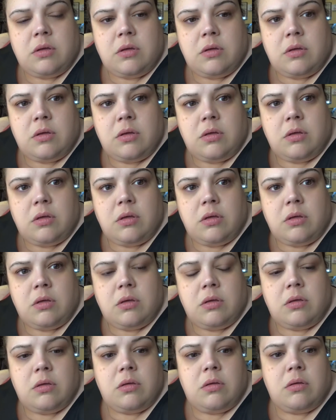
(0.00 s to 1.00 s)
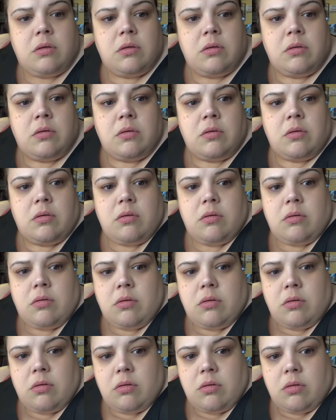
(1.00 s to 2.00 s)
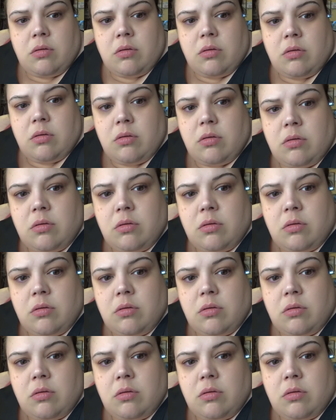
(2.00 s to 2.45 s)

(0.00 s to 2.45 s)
[no speech]